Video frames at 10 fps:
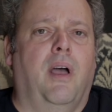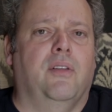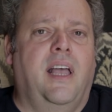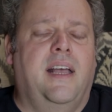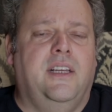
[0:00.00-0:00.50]

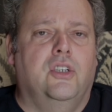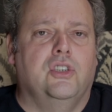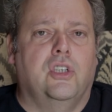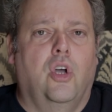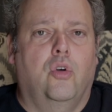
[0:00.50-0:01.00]
about that
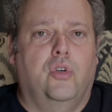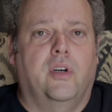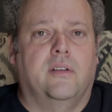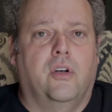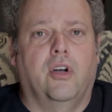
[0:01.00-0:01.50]
years ago
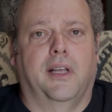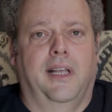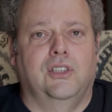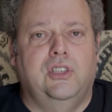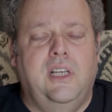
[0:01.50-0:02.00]
during
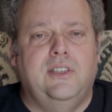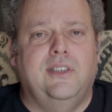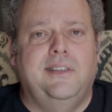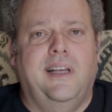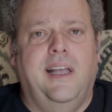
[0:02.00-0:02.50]
hurricane
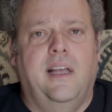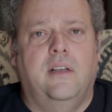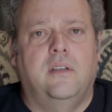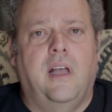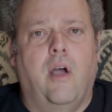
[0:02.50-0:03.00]
season
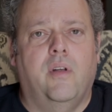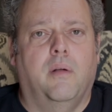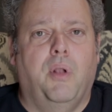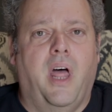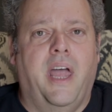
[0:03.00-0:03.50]
and how it
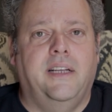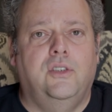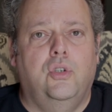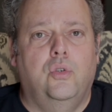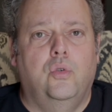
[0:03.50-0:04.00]
applied
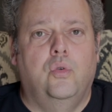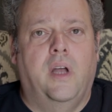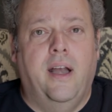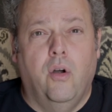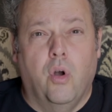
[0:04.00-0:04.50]
to
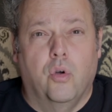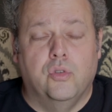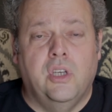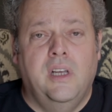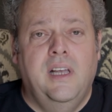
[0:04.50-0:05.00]

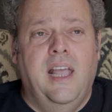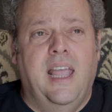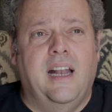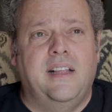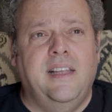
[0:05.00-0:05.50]
arrows.
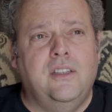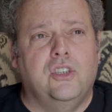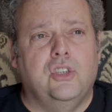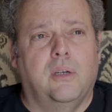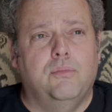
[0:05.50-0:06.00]
And I think
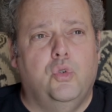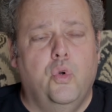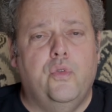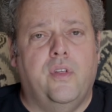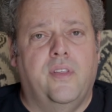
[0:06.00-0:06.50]
there's some
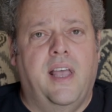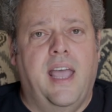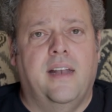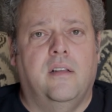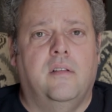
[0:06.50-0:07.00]
truth to
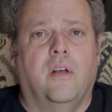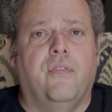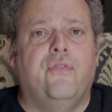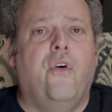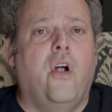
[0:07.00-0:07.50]
that. The
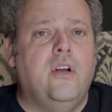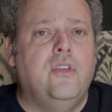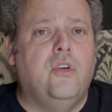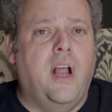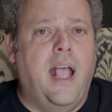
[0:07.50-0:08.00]

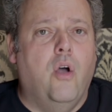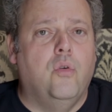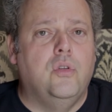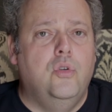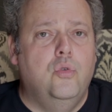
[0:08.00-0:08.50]
farther
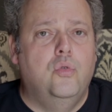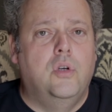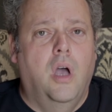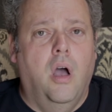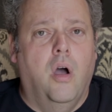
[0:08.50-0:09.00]
out you
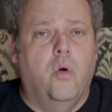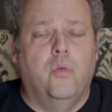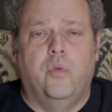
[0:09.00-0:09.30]
go,